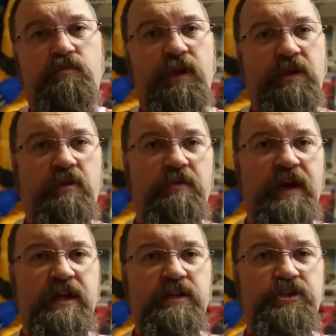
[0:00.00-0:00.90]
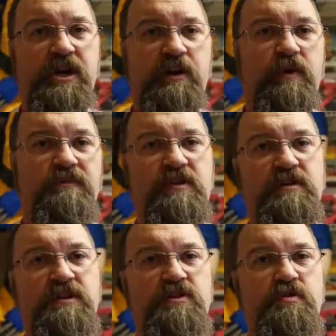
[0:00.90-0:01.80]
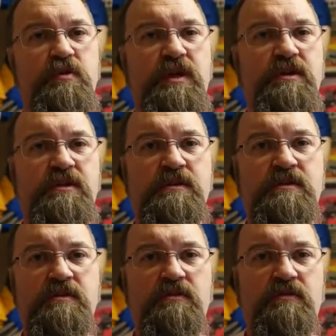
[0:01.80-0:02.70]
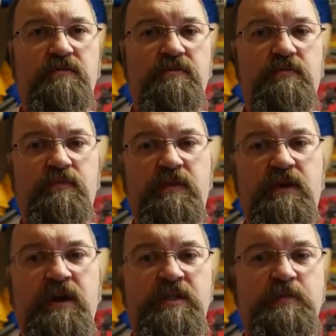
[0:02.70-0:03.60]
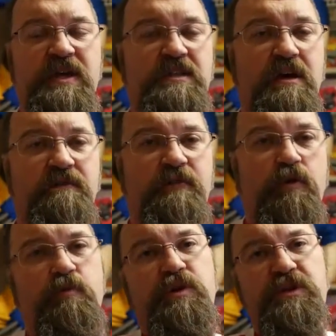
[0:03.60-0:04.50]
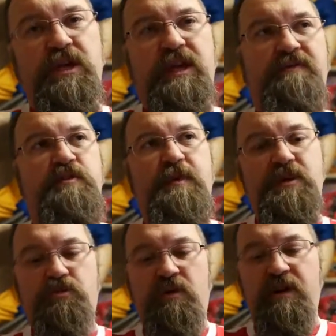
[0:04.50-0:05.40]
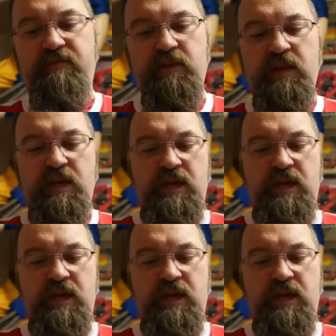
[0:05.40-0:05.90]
They know that Shockwave turned into his uh, space gun form, which can have space travel,